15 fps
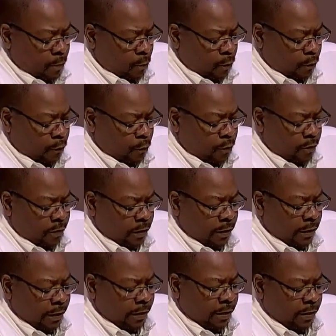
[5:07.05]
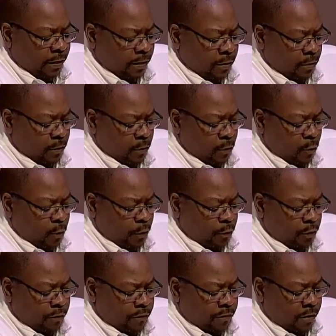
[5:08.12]
We toured the clinic, which
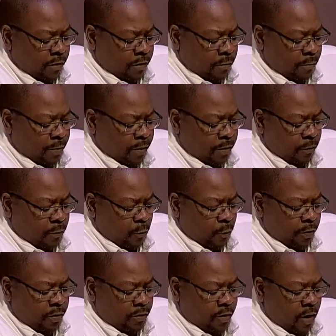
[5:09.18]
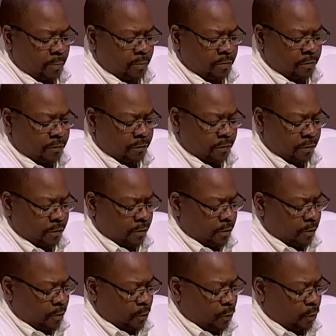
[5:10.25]
was started by Winnie Thomas
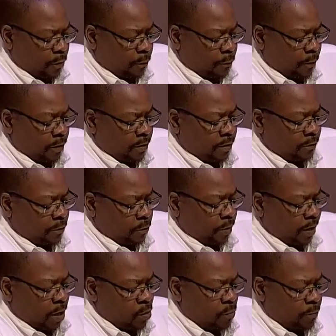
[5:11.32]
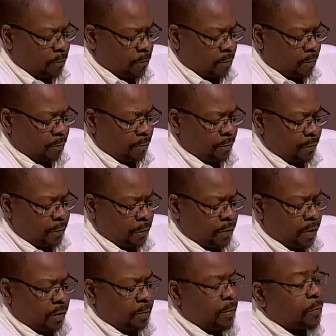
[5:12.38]
with financial help from the
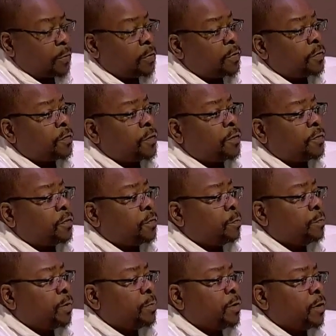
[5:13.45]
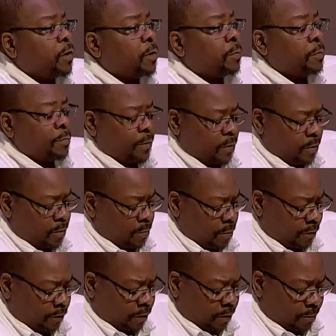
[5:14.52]
United Methodist Church in Birmingham,
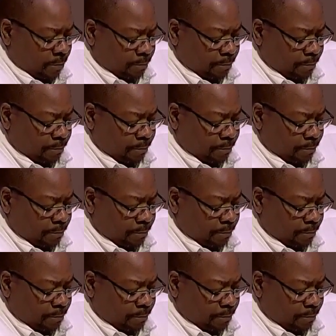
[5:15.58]
Michigan.